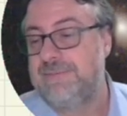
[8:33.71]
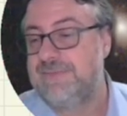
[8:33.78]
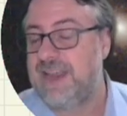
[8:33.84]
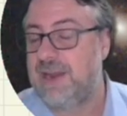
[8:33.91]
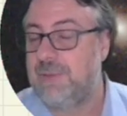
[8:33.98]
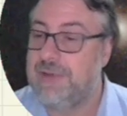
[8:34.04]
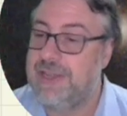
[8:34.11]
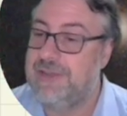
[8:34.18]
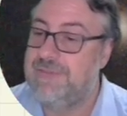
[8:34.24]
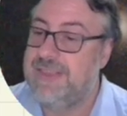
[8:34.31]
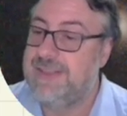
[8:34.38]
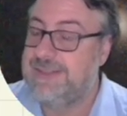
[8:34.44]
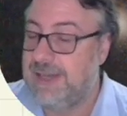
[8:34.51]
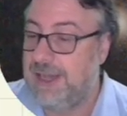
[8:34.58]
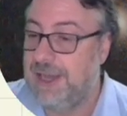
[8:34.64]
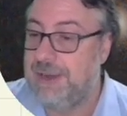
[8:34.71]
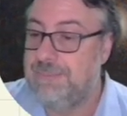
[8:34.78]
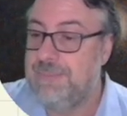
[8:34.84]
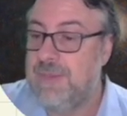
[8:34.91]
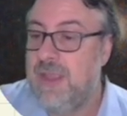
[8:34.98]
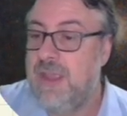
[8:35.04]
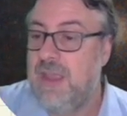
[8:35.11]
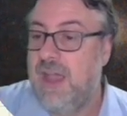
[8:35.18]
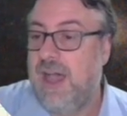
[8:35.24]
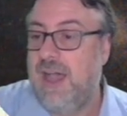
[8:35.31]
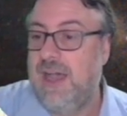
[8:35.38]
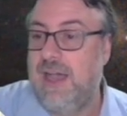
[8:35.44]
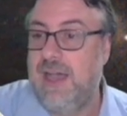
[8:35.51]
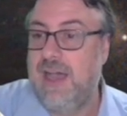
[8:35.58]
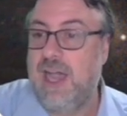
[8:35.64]
That will give you the time.
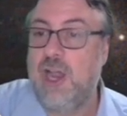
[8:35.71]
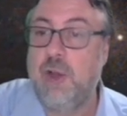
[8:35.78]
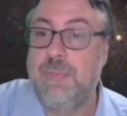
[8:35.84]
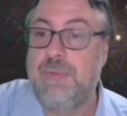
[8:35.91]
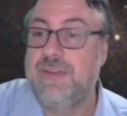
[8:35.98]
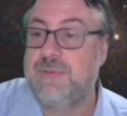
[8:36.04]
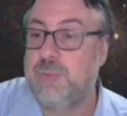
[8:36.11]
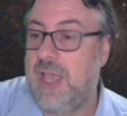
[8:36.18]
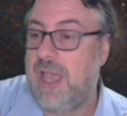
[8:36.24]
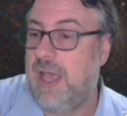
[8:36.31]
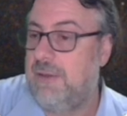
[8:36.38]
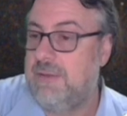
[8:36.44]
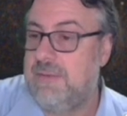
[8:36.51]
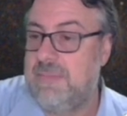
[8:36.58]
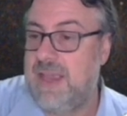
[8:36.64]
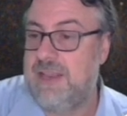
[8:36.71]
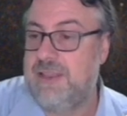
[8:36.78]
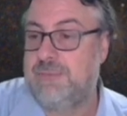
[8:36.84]
I hope this made